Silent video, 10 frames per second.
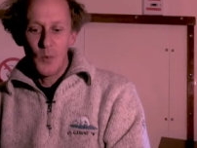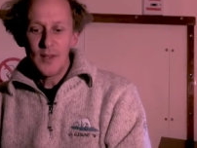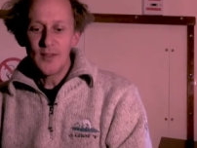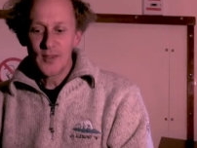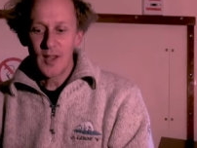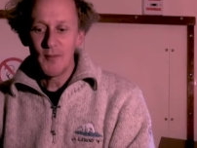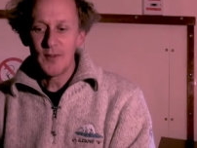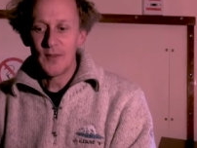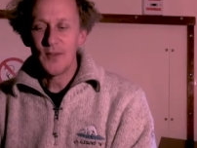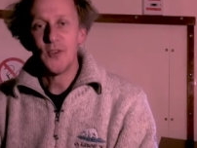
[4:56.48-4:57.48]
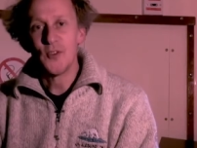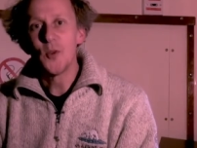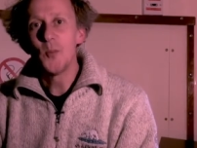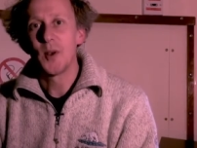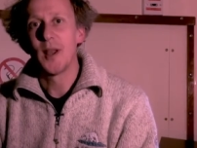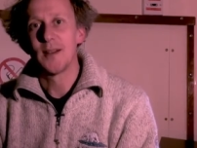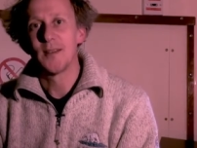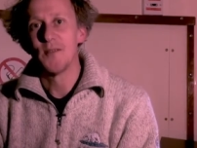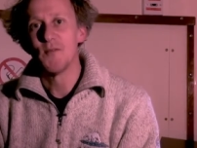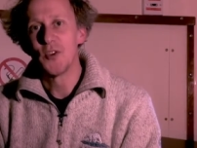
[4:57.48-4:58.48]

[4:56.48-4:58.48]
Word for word: We discovered that the zooplankton